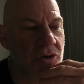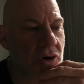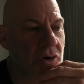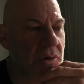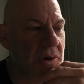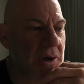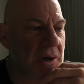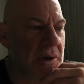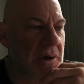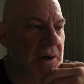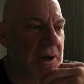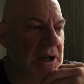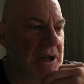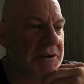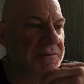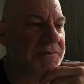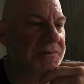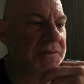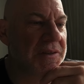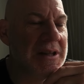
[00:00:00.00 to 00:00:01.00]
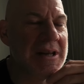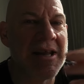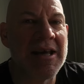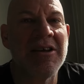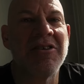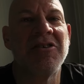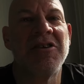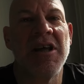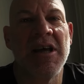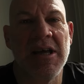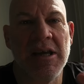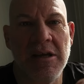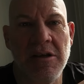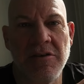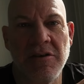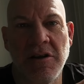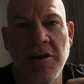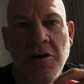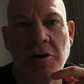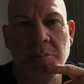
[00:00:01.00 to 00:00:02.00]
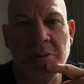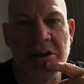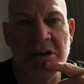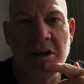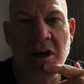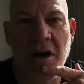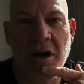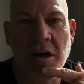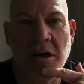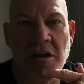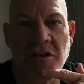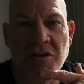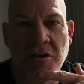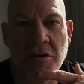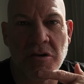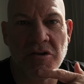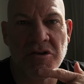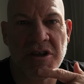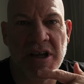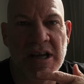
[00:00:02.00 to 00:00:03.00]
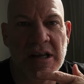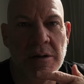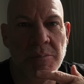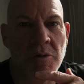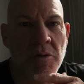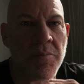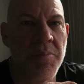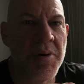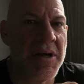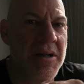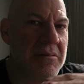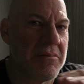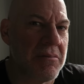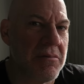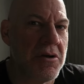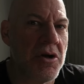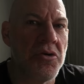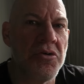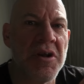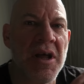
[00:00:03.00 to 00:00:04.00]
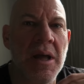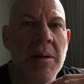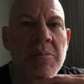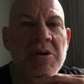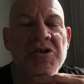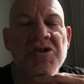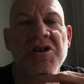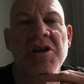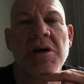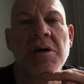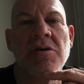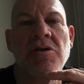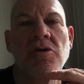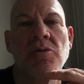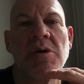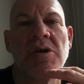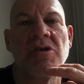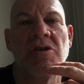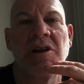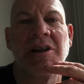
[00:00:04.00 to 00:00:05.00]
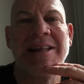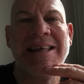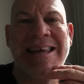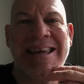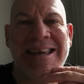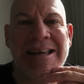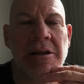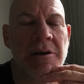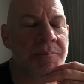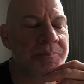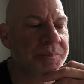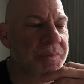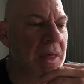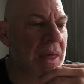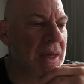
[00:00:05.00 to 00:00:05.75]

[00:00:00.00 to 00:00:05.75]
So if the next day he's a little bit tired, it's understandable, but no damage done to his lead.